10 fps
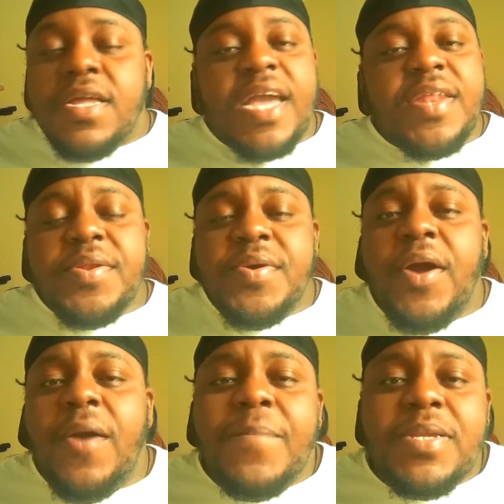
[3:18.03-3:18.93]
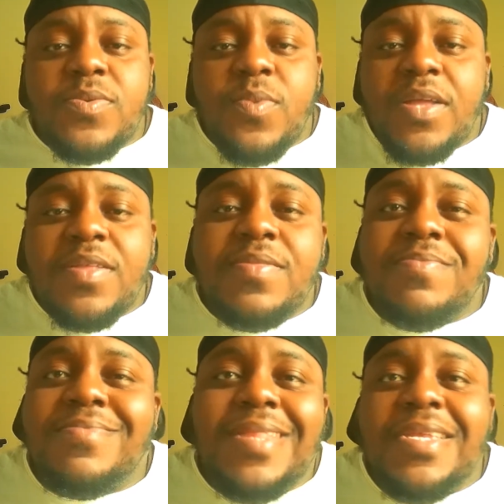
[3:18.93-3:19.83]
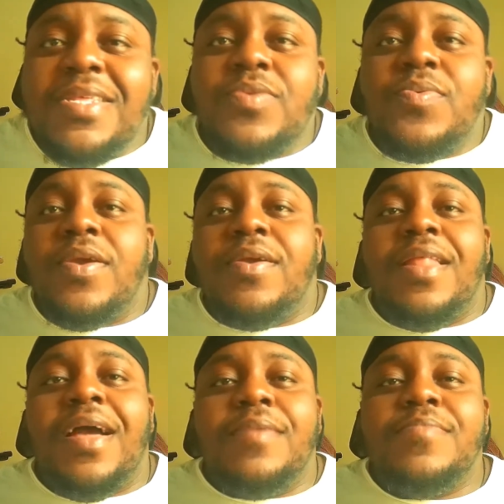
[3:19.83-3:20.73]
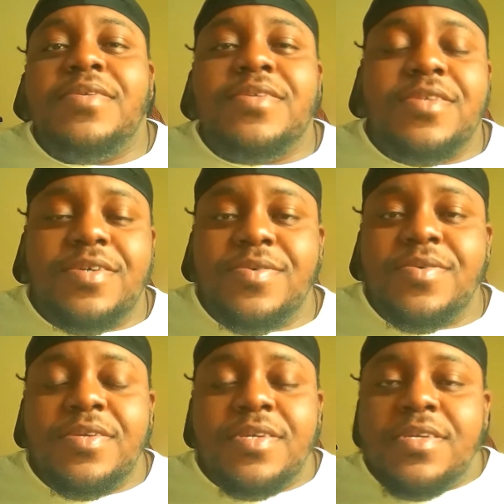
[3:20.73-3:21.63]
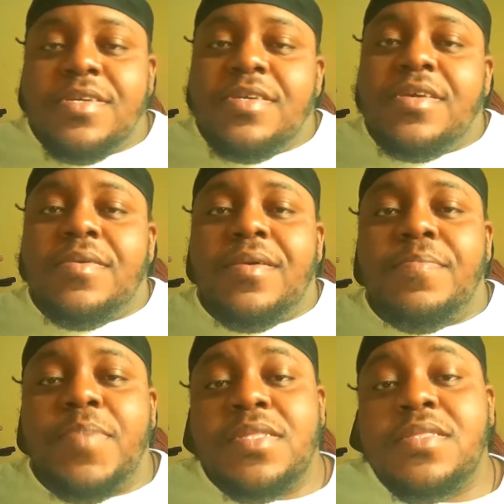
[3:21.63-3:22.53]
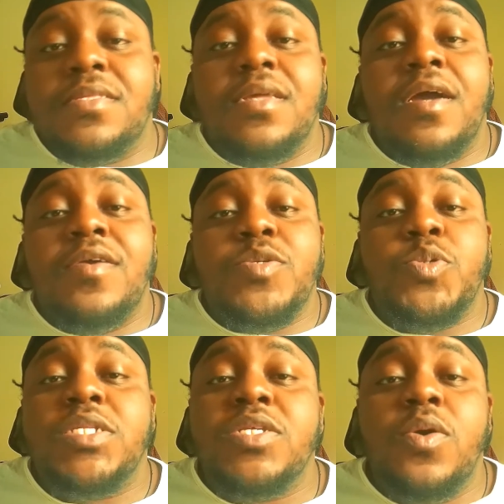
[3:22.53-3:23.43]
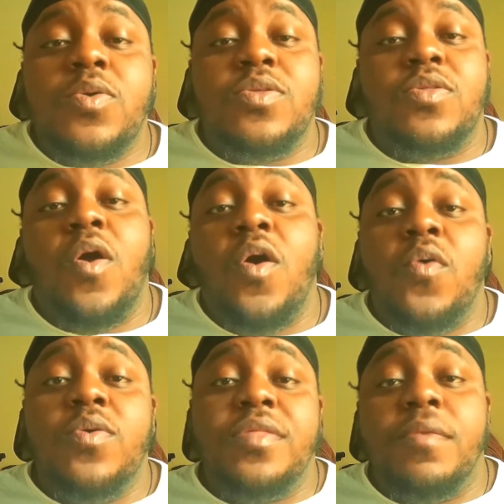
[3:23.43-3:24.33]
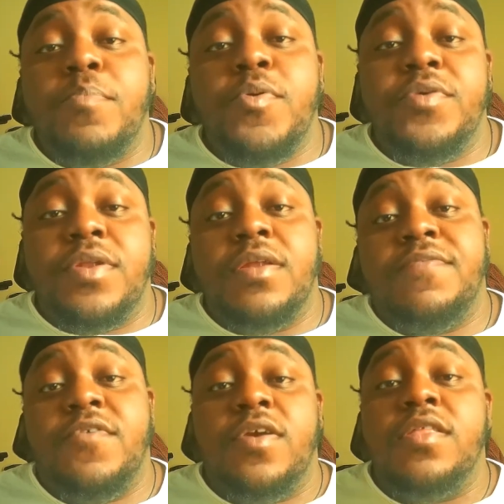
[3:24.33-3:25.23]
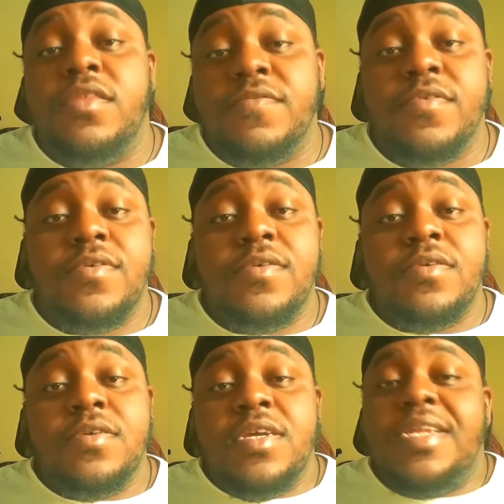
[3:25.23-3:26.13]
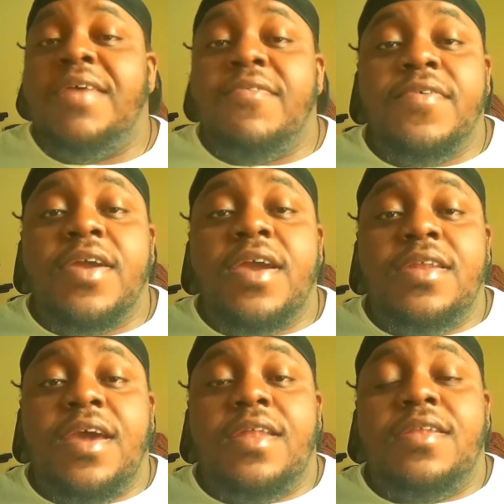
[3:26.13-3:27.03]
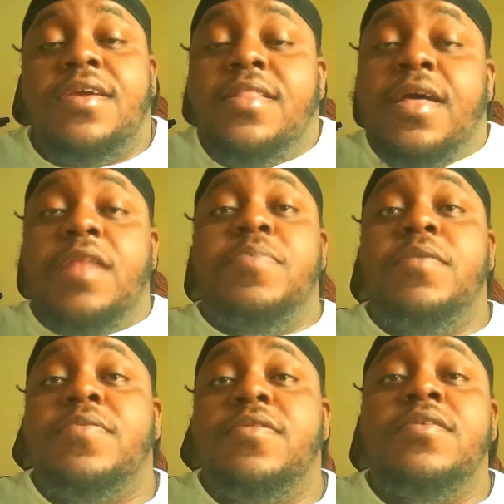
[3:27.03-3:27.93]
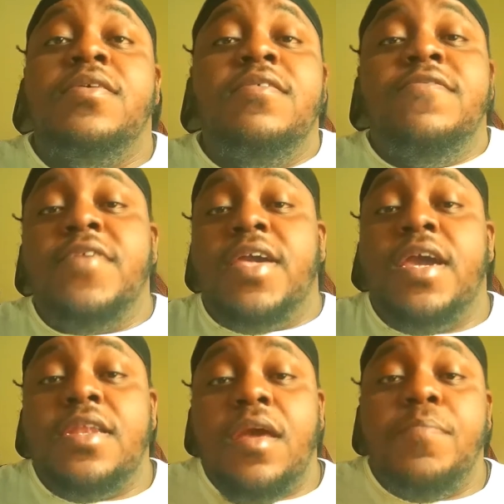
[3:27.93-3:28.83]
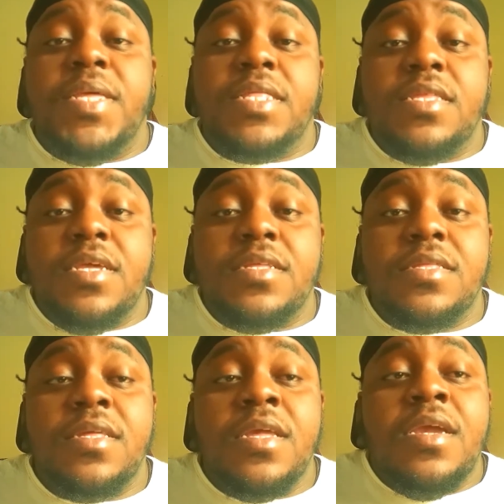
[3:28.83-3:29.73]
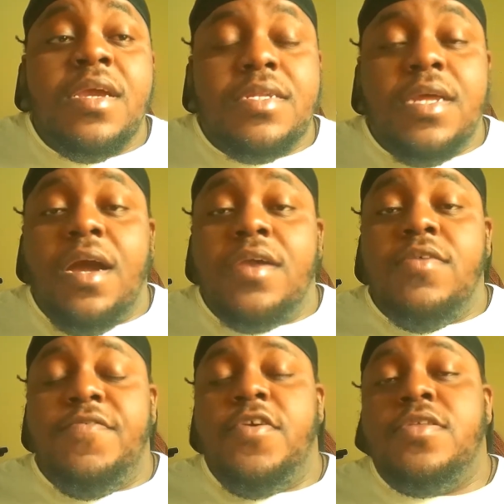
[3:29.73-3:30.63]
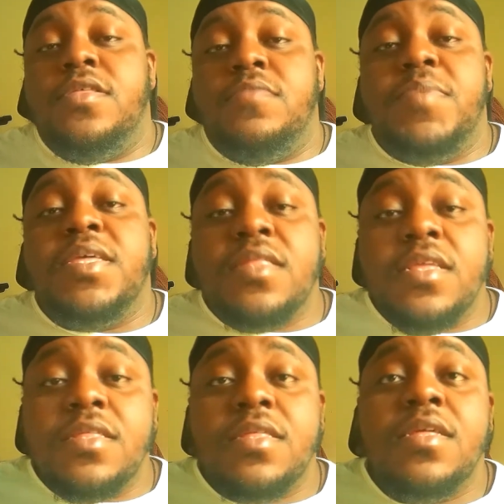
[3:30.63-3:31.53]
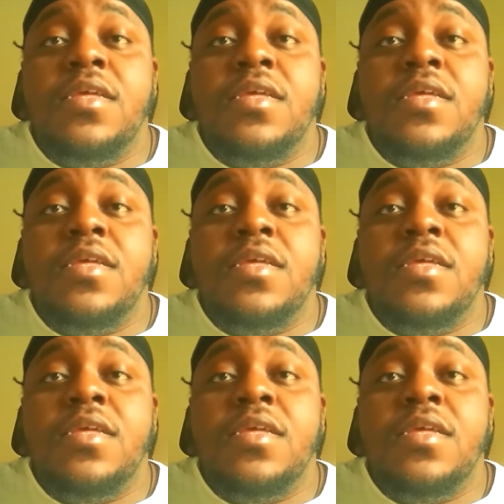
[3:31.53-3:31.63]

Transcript: I don't know how much what ladies wear a lot, but you know, business attire, dress code is always important for an interview. Never forget that. A lot of people forget that business attire versus business